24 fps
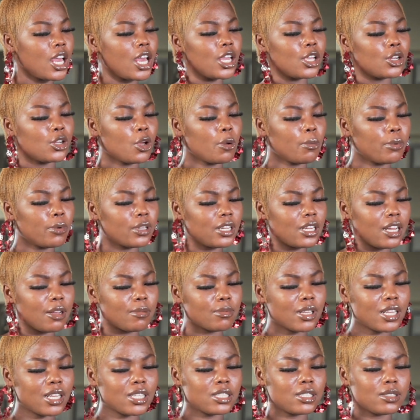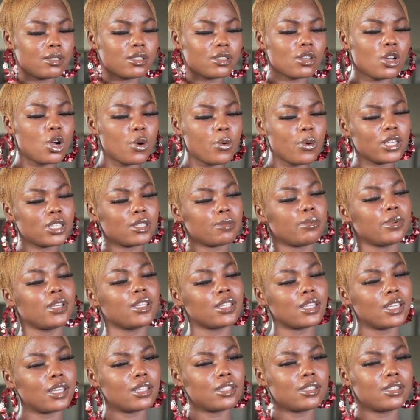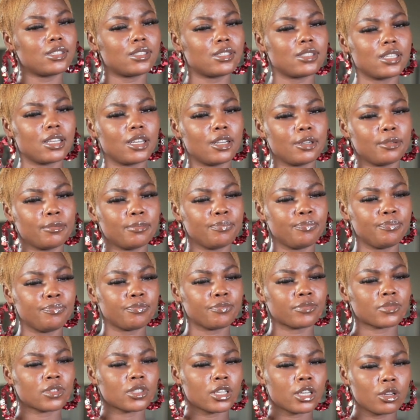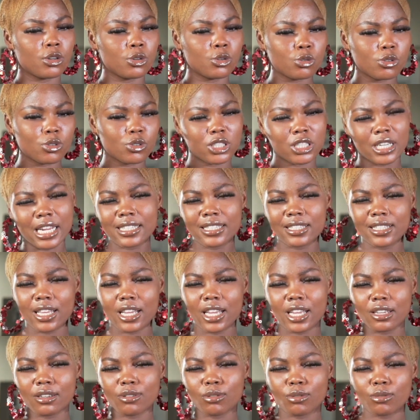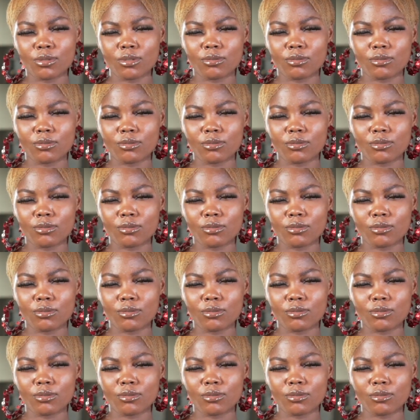You know, but um, there's always been this, um, should I say,